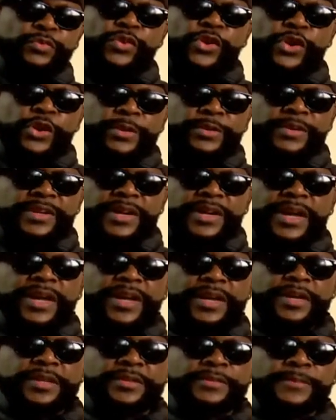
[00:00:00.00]
the word of
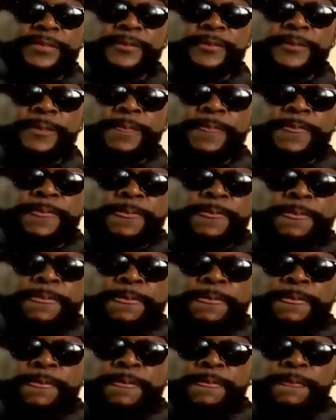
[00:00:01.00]
God?
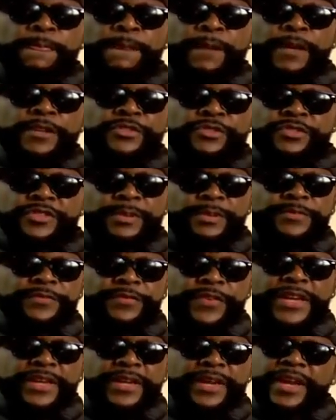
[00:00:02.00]
And you some
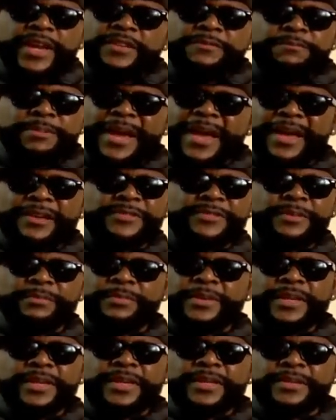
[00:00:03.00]
fake ass pastor,
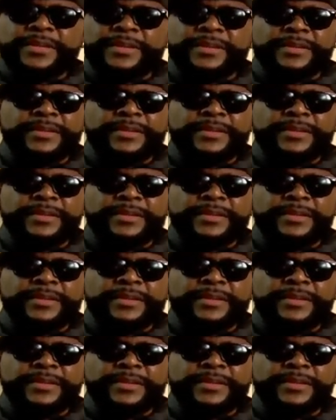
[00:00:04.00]
man.